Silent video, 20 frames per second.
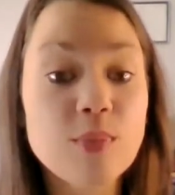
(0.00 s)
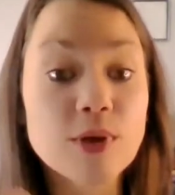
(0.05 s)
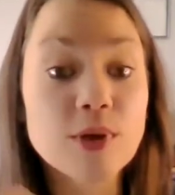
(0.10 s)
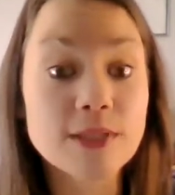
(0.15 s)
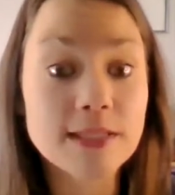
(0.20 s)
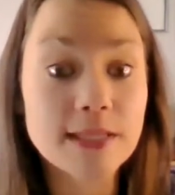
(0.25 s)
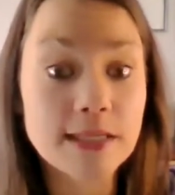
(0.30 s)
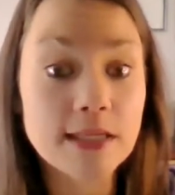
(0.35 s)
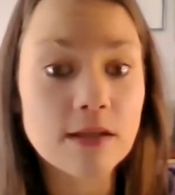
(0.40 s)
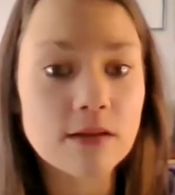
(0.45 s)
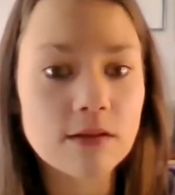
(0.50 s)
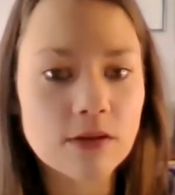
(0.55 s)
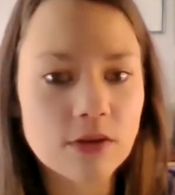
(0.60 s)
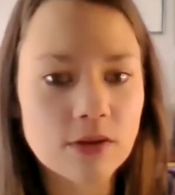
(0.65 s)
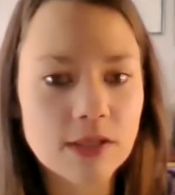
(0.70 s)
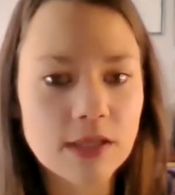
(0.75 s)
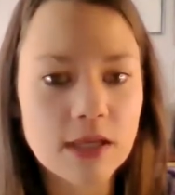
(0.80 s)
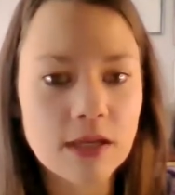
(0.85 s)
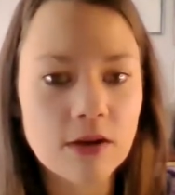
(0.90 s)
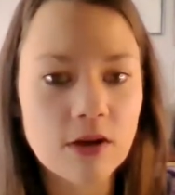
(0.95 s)

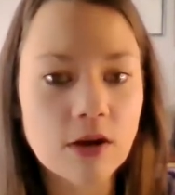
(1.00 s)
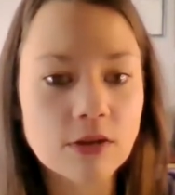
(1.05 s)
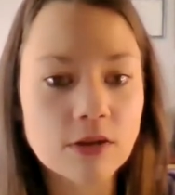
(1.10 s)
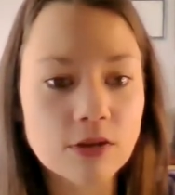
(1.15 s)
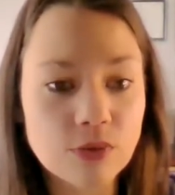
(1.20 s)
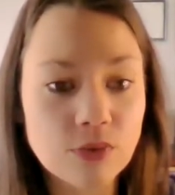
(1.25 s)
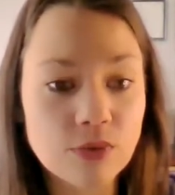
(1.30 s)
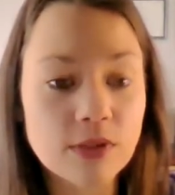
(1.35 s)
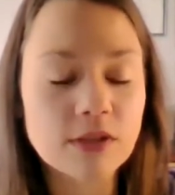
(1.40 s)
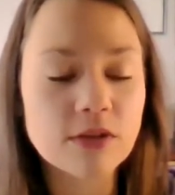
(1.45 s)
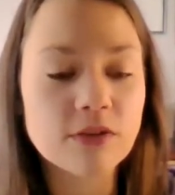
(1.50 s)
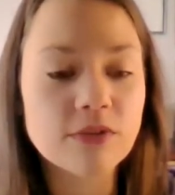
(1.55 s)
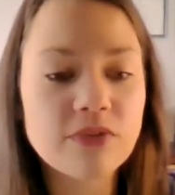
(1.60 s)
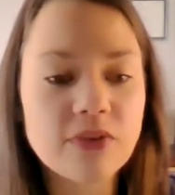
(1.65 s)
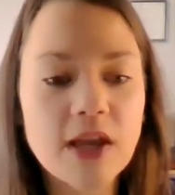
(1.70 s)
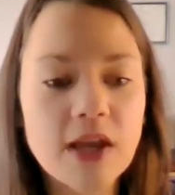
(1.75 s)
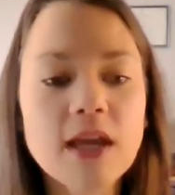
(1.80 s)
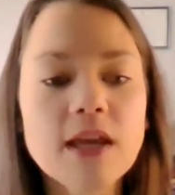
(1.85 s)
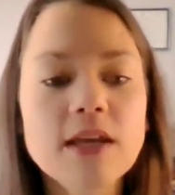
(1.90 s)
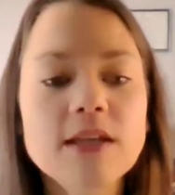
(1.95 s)
particularly in our luteal
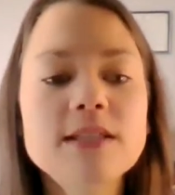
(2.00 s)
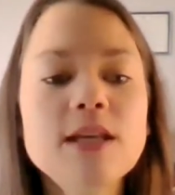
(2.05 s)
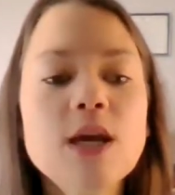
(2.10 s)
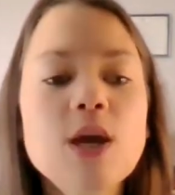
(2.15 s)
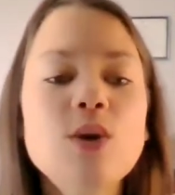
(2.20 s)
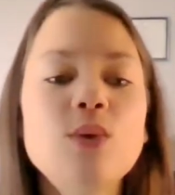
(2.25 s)
phase,